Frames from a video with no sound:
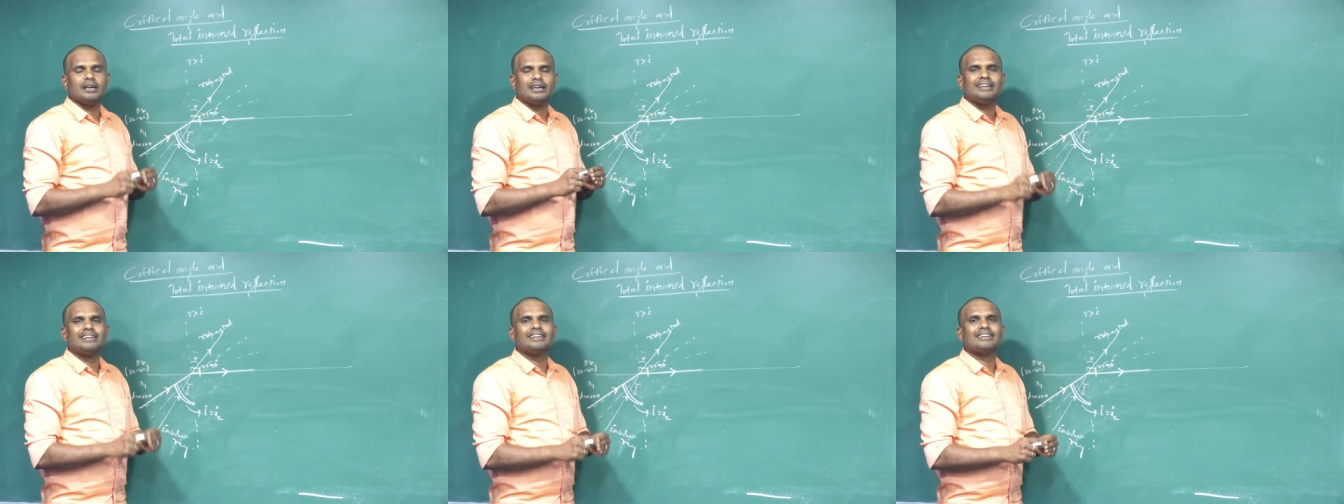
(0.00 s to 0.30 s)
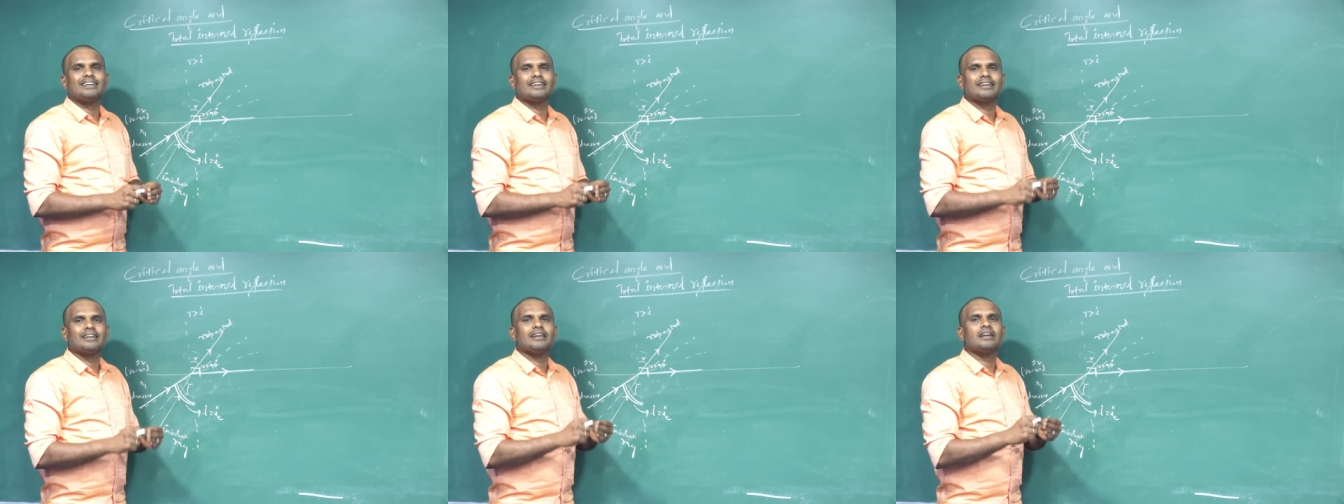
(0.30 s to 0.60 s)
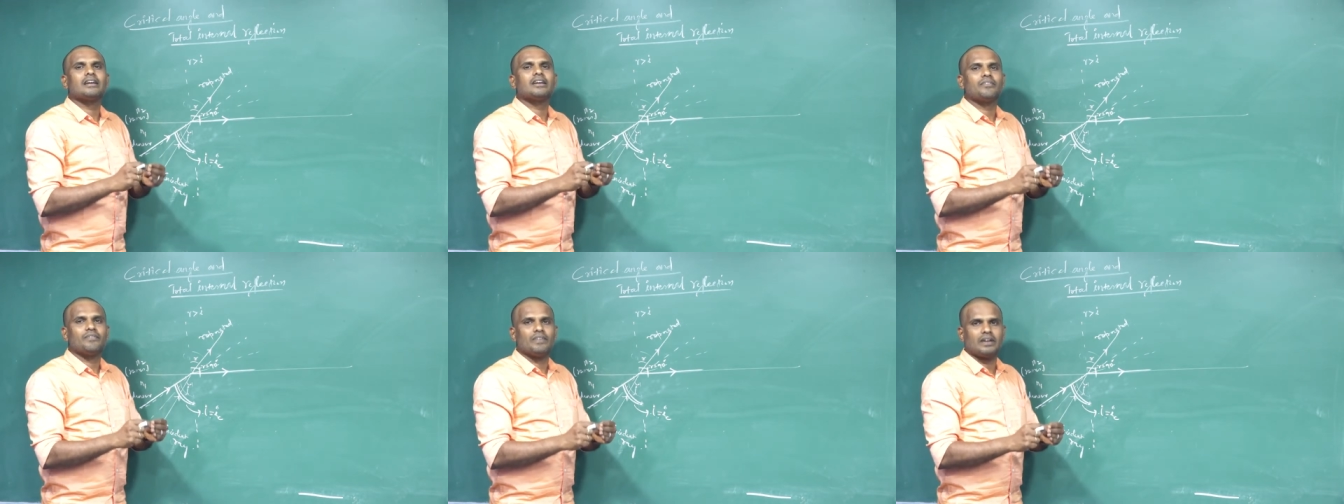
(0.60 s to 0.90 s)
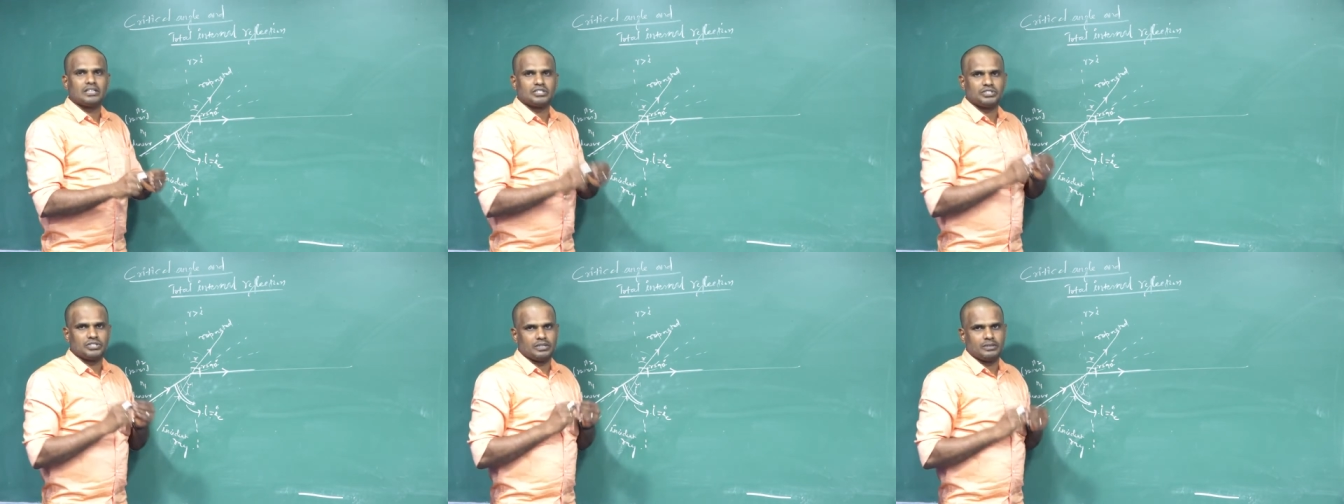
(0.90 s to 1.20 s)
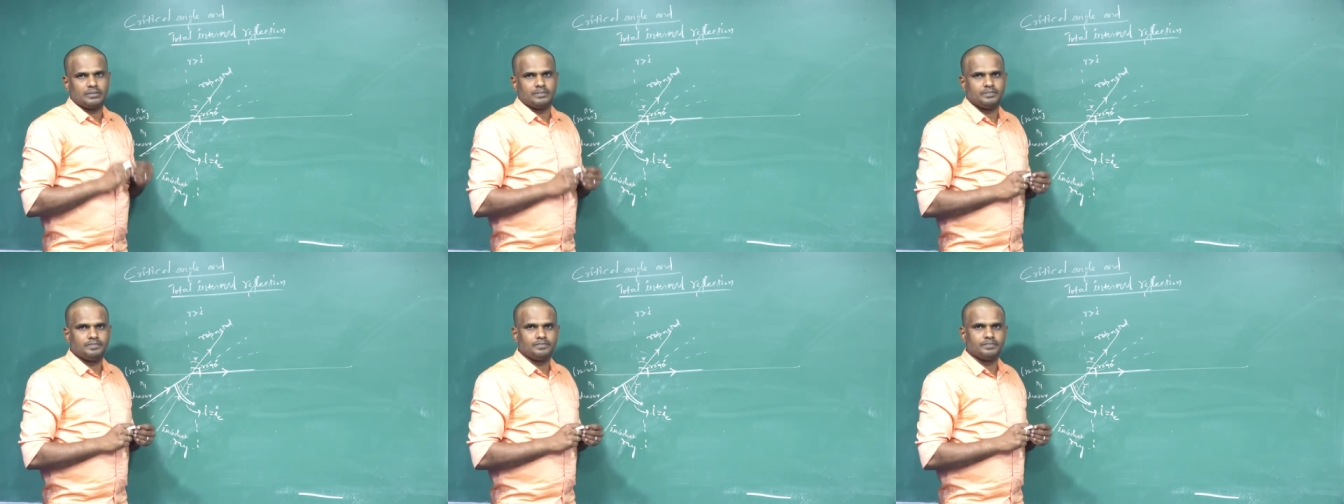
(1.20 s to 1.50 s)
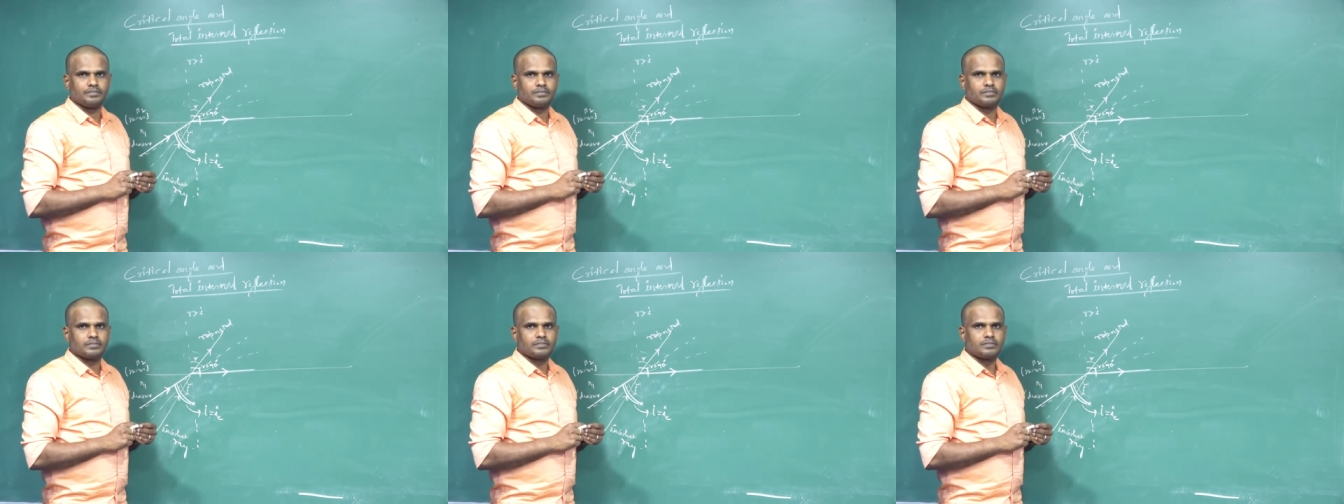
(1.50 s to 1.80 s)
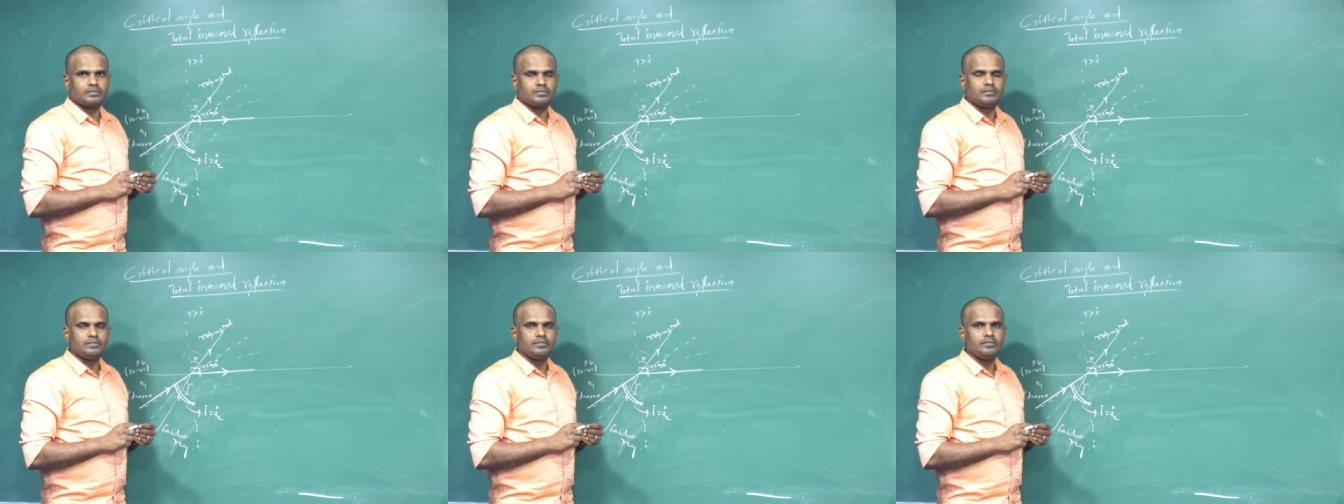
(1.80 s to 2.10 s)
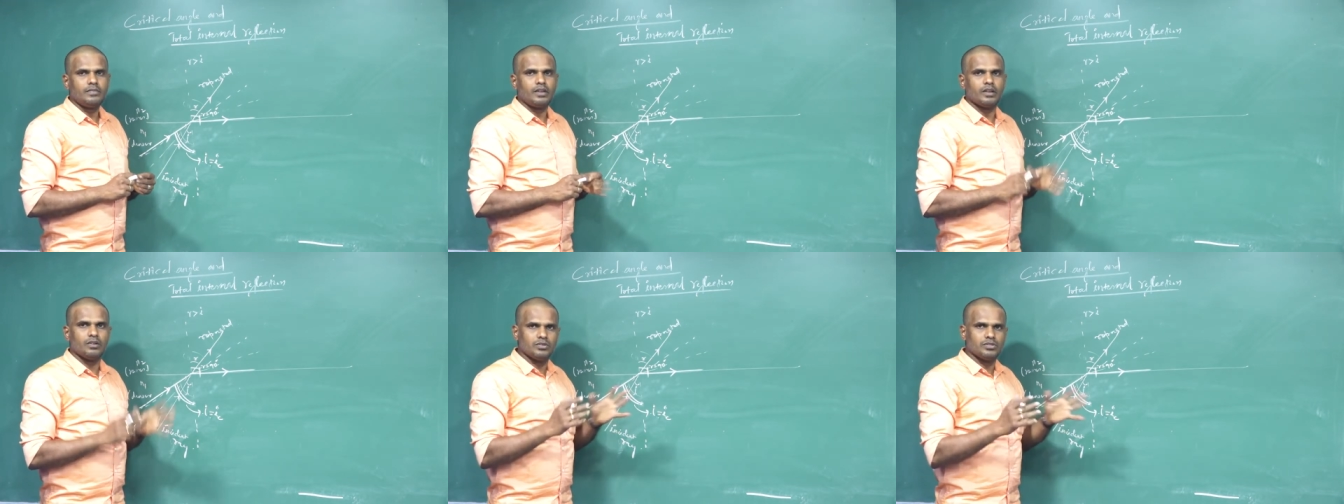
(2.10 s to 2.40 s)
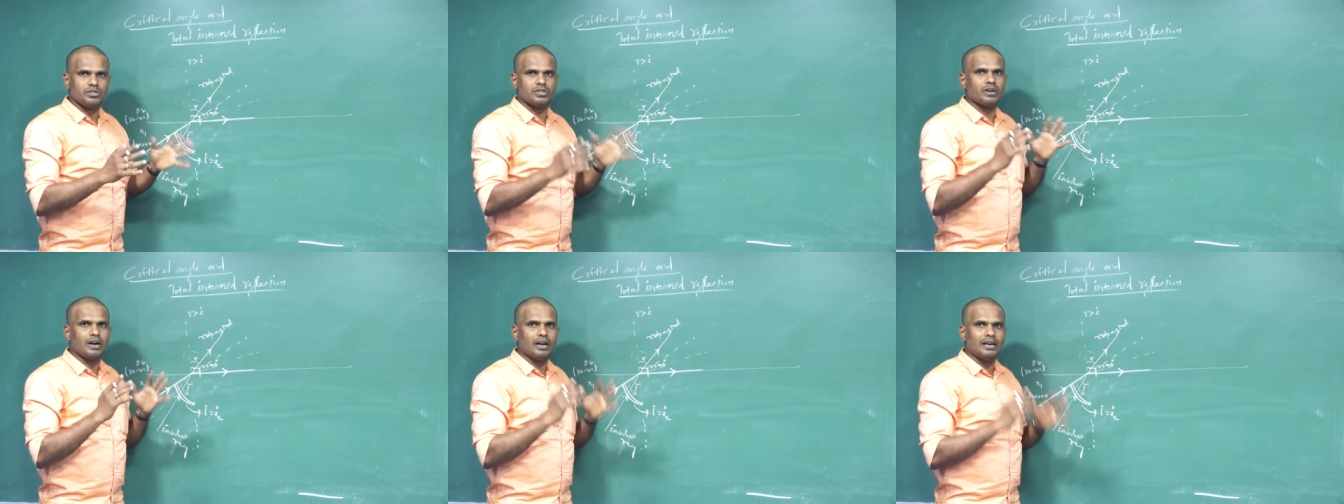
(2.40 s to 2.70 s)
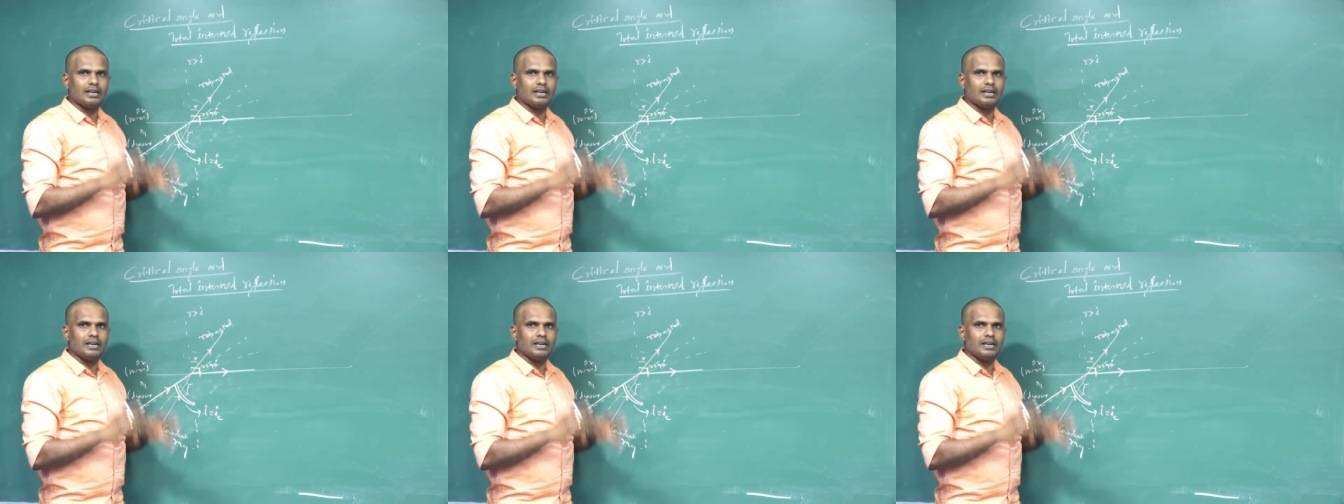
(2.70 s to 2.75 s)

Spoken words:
internal reflection. If the